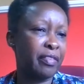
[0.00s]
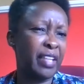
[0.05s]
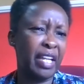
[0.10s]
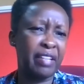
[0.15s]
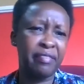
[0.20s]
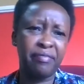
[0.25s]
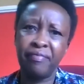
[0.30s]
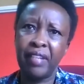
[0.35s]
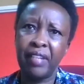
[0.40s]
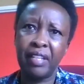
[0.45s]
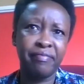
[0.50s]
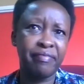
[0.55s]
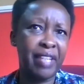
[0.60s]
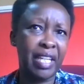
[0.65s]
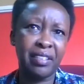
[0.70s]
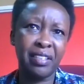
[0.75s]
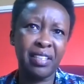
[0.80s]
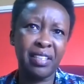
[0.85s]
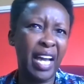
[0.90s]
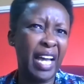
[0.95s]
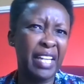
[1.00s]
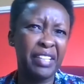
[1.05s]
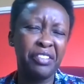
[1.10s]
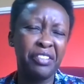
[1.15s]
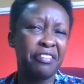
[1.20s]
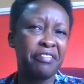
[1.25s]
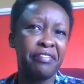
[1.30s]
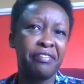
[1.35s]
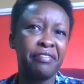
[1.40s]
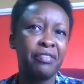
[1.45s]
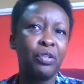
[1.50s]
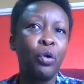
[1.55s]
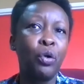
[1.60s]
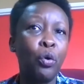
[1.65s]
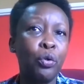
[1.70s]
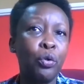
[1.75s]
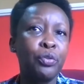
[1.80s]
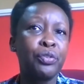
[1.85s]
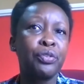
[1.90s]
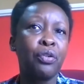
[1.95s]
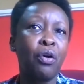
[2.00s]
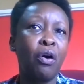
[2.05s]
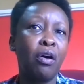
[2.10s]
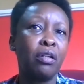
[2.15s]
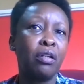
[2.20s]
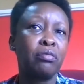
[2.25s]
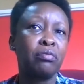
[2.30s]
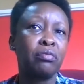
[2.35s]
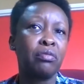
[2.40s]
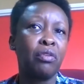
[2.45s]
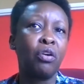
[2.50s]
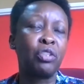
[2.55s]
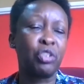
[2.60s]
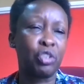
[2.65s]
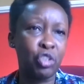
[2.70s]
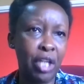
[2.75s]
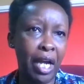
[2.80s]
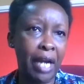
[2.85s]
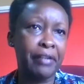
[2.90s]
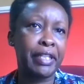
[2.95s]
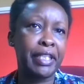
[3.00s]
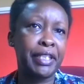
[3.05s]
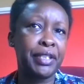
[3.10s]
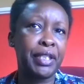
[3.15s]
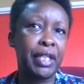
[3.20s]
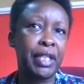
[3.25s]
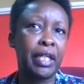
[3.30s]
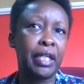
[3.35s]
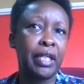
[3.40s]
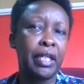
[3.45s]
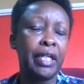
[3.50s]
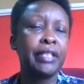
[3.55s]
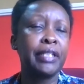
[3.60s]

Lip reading: that kind of goes on charity.